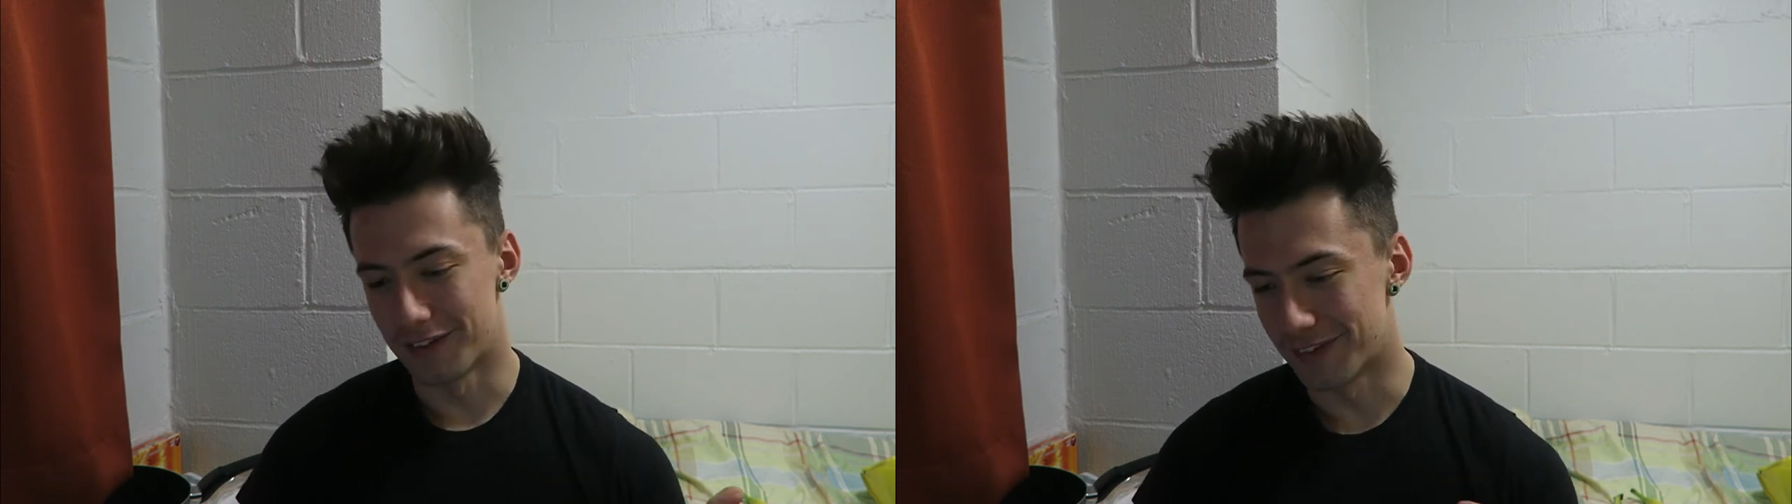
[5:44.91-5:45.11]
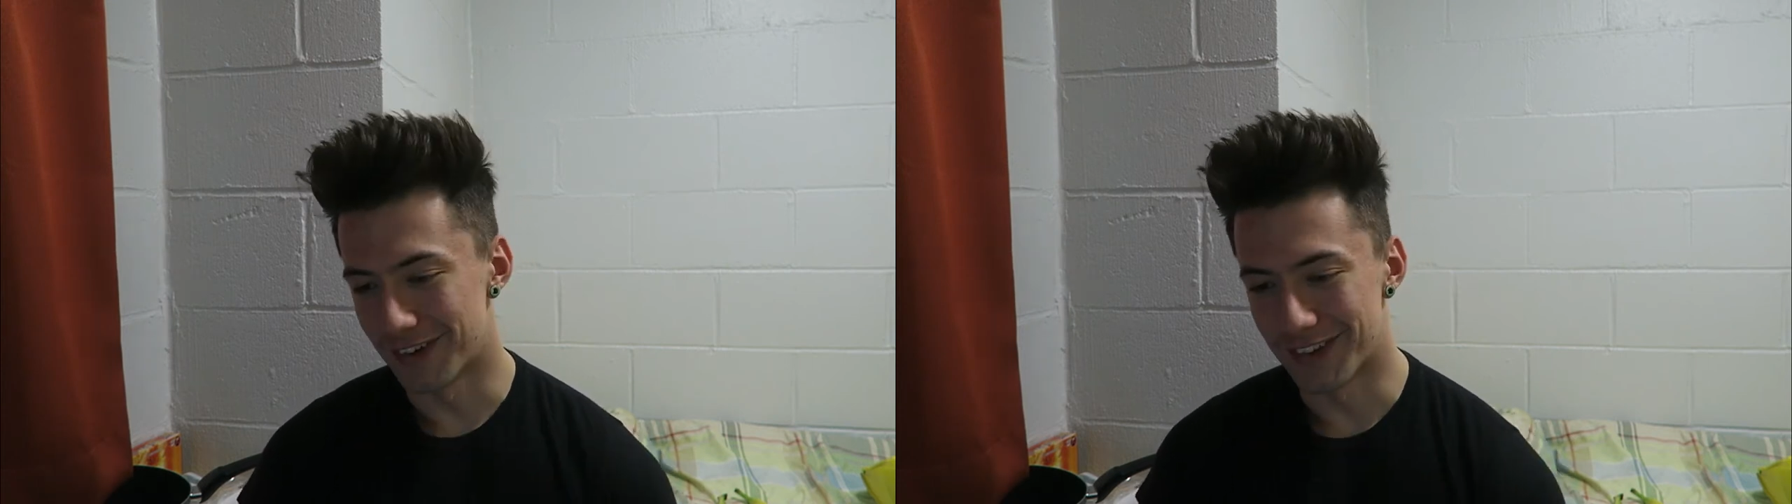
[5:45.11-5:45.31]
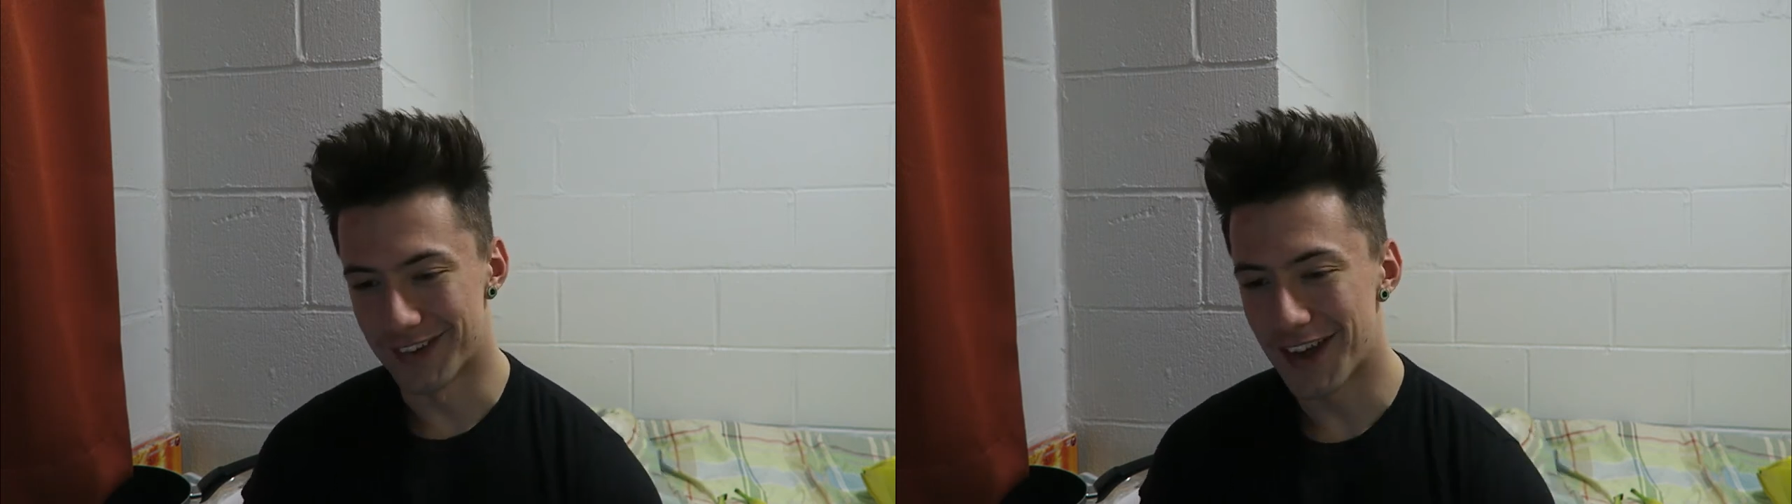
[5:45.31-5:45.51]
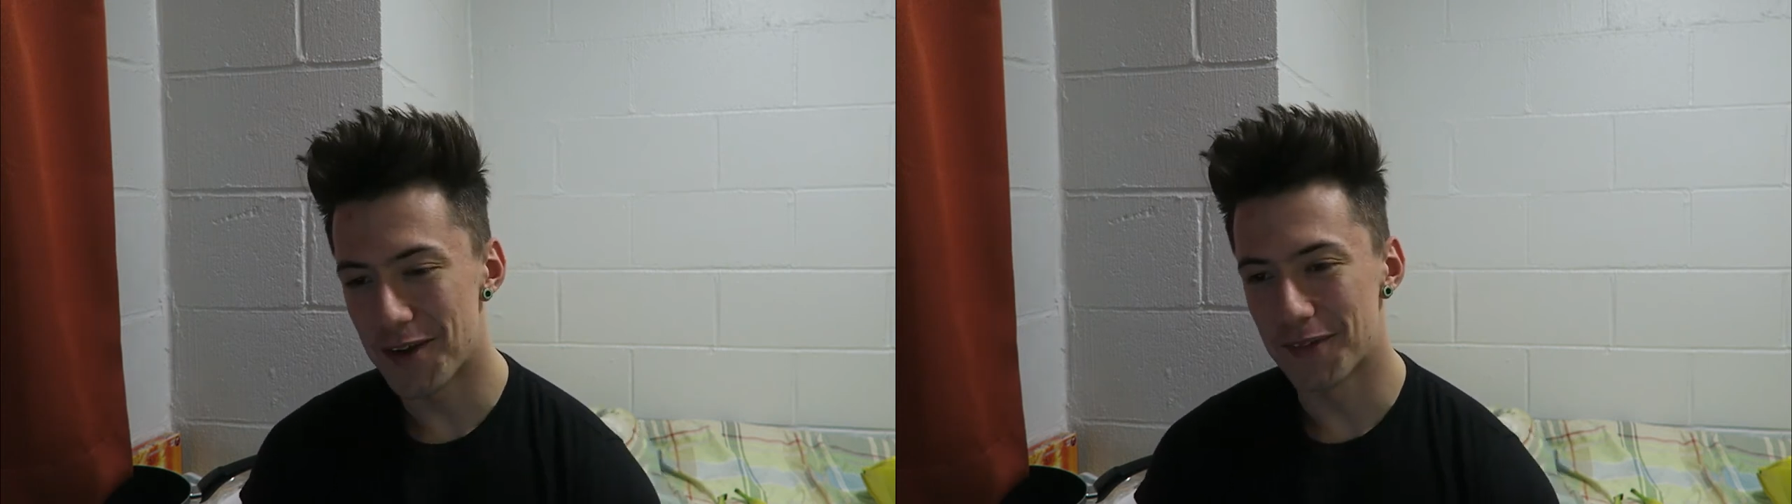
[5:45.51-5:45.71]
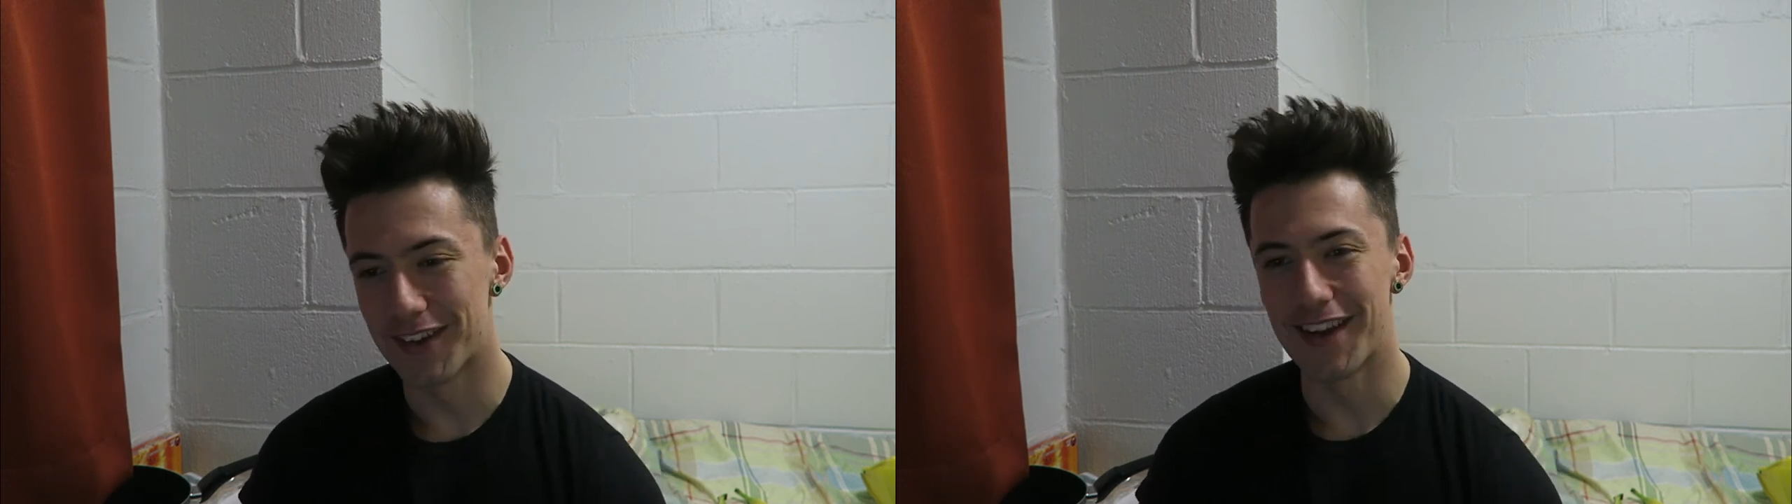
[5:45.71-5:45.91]
forgot the
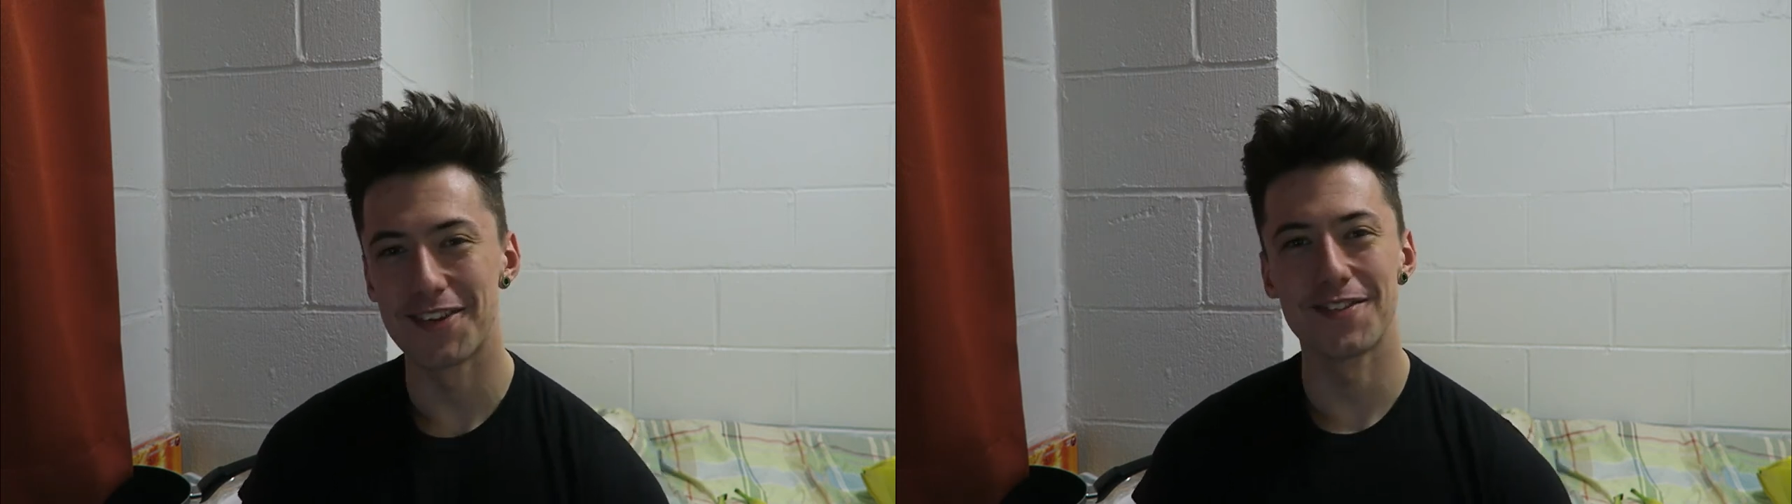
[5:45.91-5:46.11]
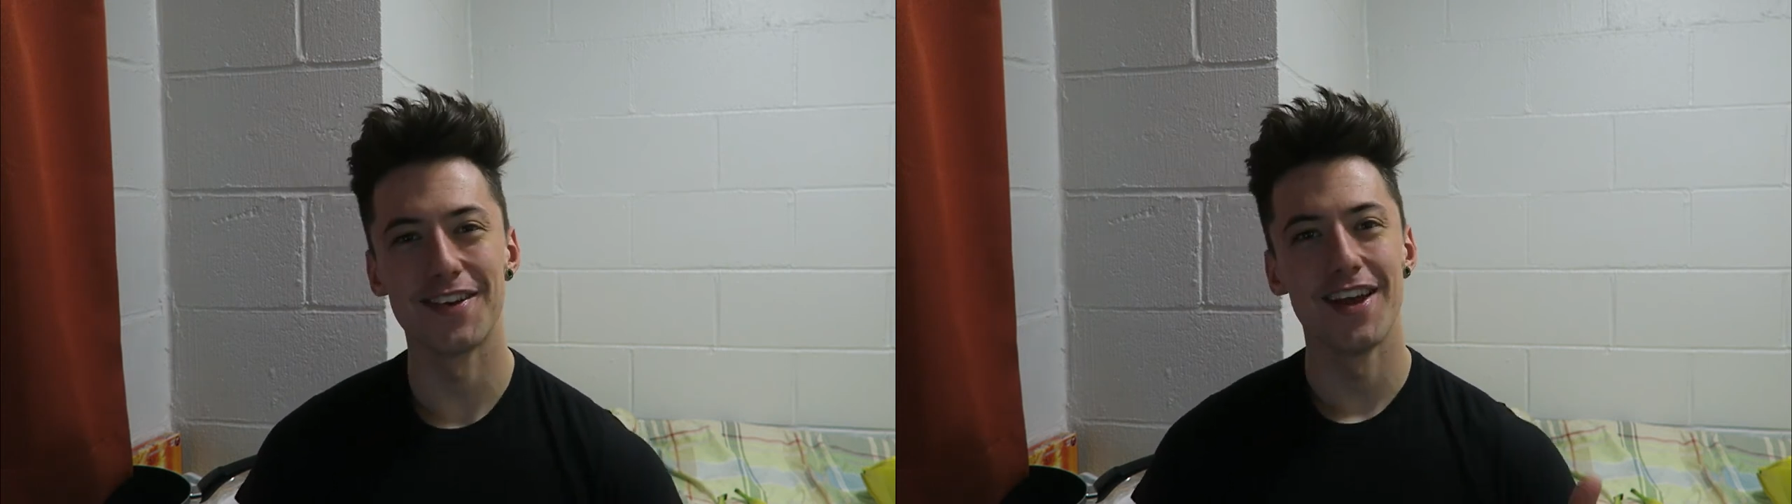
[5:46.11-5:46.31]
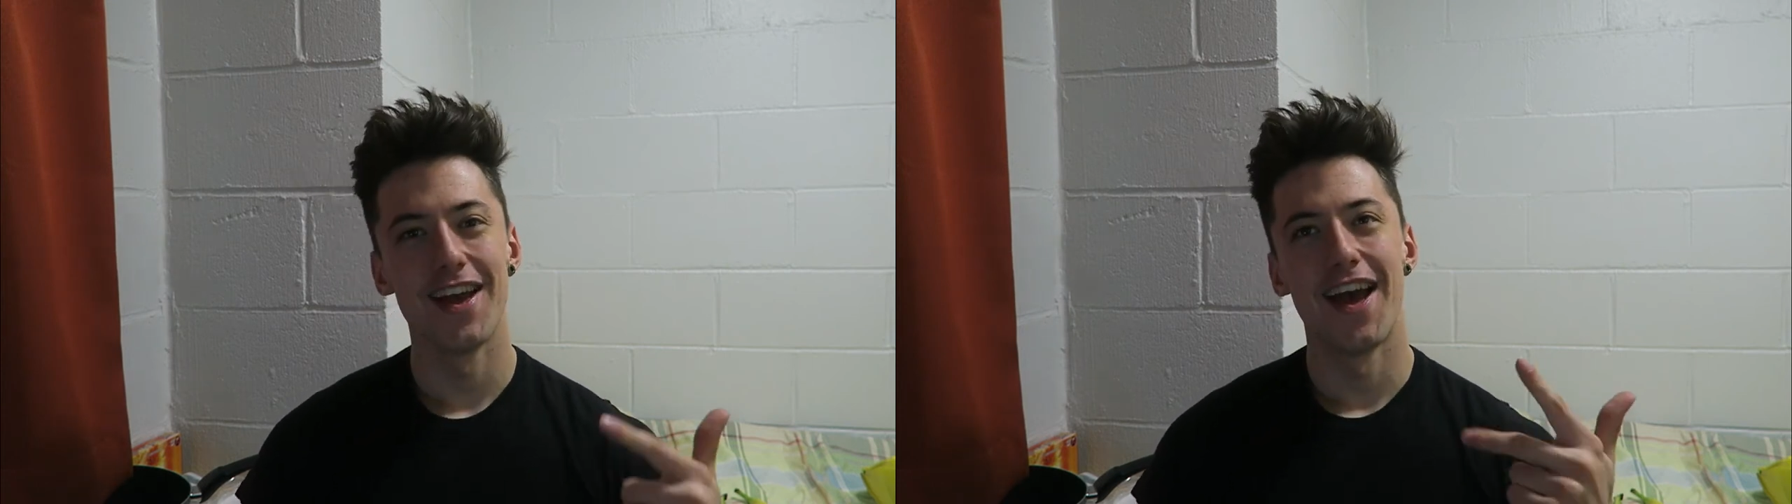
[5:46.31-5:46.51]
name of the next one,